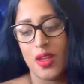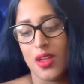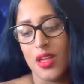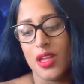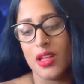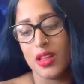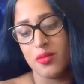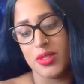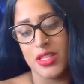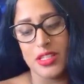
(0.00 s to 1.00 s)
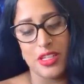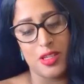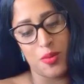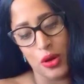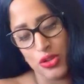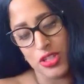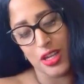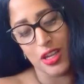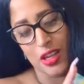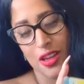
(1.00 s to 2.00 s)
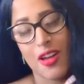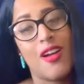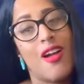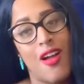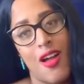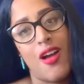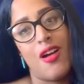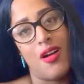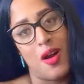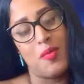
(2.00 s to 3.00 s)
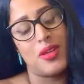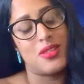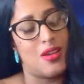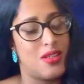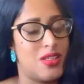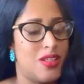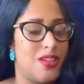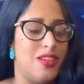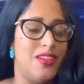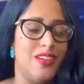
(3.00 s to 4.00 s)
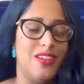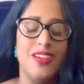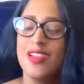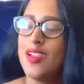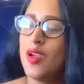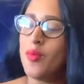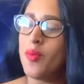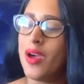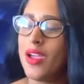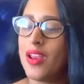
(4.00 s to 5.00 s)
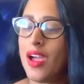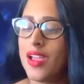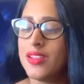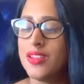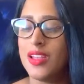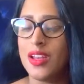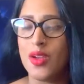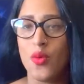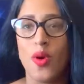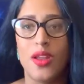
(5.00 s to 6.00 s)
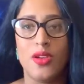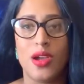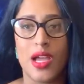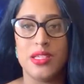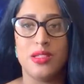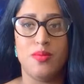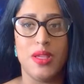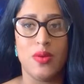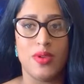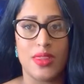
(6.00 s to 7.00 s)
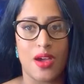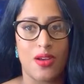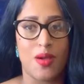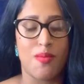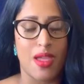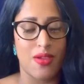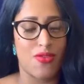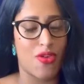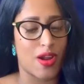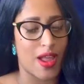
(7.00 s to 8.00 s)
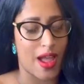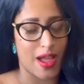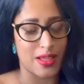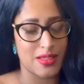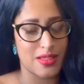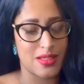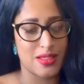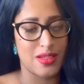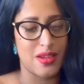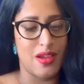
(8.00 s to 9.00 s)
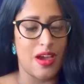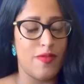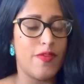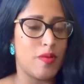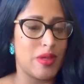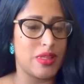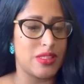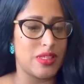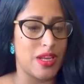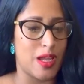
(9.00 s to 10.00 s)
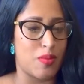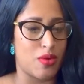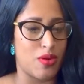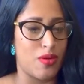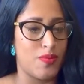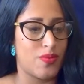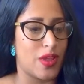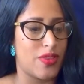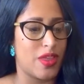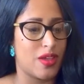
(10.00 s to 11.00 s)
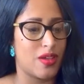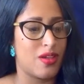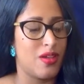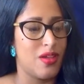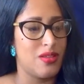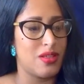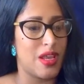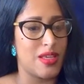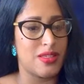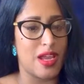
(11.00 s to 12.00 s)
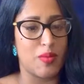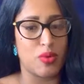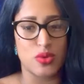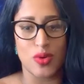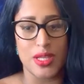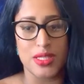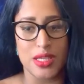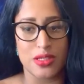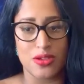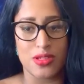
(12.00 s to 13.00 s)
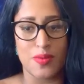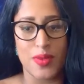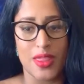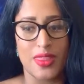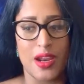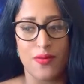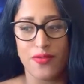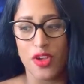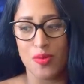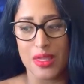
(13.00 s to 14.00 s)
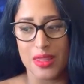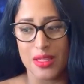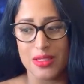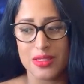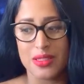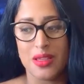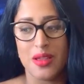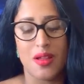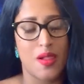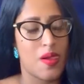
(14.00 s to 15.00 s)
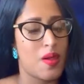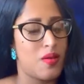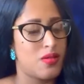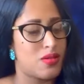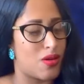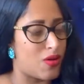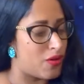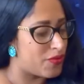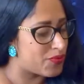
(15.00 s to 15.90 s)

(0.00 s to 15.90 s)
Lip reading: Eclipse season is approaching. I'm exhausted. But I didn't want you guys to be without a May forecast. I'm filming this in April. I think today is April 26th or something that I'm filming this. So,